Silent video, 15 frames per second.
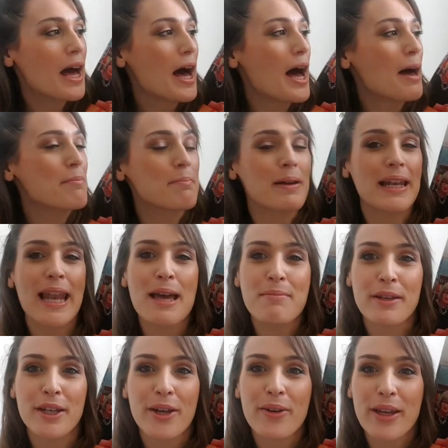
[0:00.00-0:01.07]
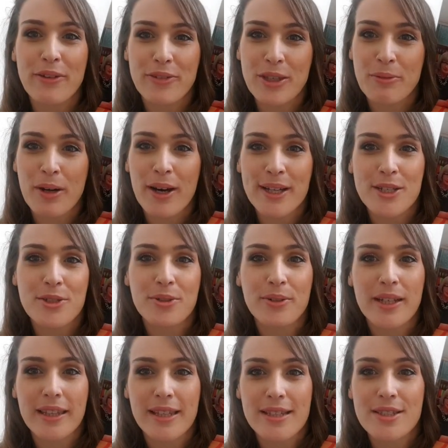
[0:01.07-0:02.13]
But let me know if you are
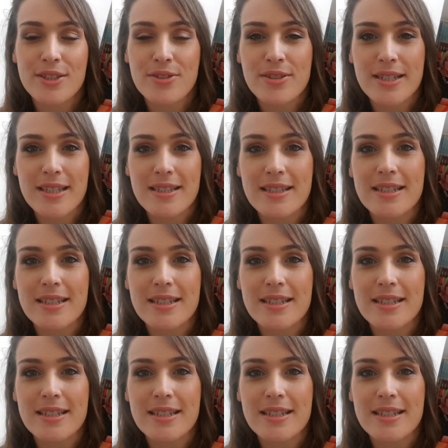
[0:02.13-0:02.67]
enjoying this new season